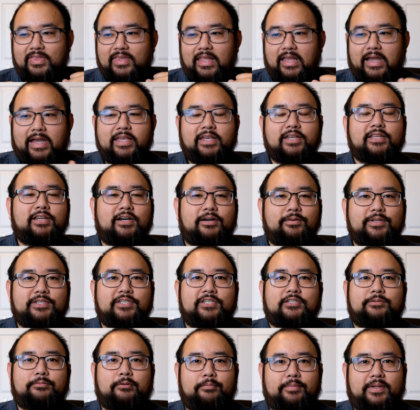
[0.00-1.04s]
I could always
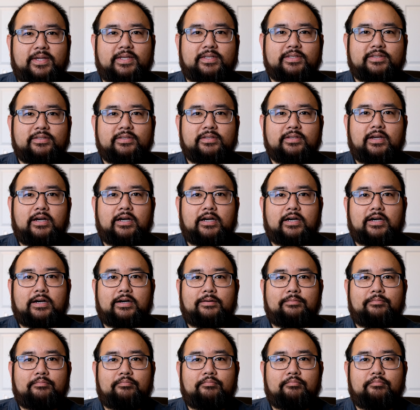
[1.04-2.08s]
use more bass,
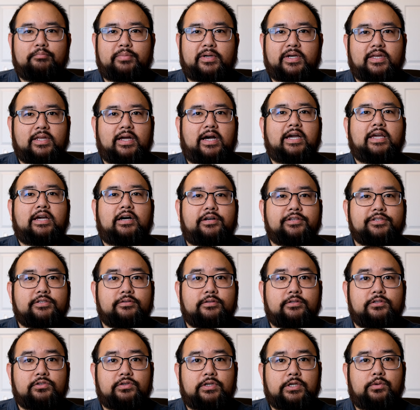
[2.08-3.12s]
but I also
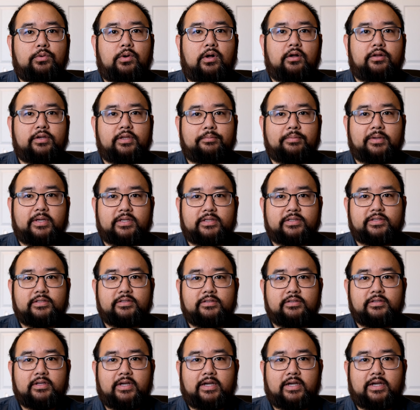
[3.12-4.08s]
enjoy quality bass.